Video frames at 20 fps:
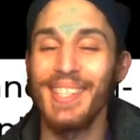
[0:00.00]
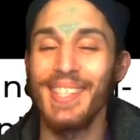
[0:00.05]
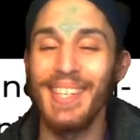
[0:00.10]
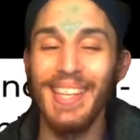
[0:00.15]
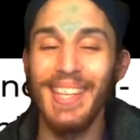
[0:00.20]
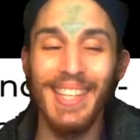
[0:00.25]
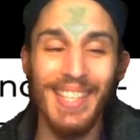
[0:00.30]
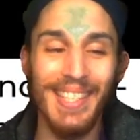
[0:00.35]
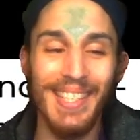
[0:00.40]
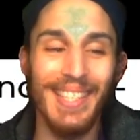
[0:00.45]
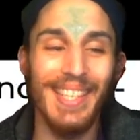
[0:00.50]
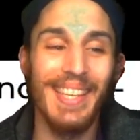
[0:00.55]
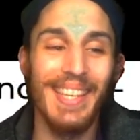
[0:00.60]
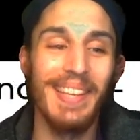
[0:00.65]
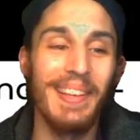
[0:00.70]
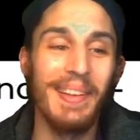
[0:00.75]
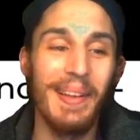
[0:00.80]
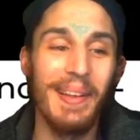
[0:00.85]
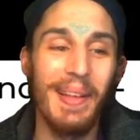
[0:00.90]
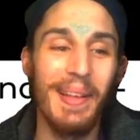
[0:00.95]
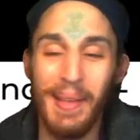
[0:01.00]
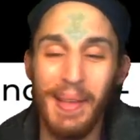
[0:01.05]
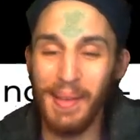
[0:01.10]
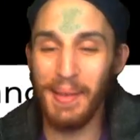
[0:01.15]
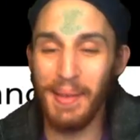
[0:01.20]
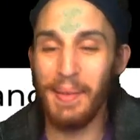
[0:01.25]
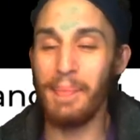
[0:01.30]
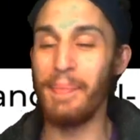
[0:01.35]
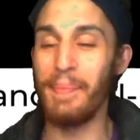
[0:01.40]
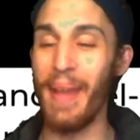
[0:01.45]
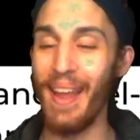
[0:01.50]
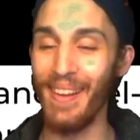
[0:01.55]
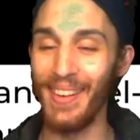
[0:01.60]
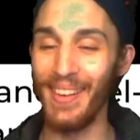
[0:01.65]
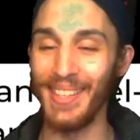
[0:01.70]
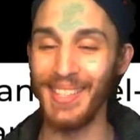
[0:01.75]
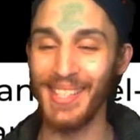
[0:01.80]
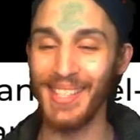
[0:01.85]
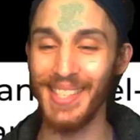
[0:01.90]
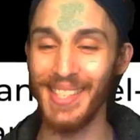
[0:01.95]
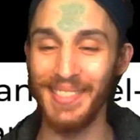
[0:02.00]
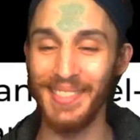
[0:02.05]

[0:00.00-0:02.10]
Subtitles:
is parents.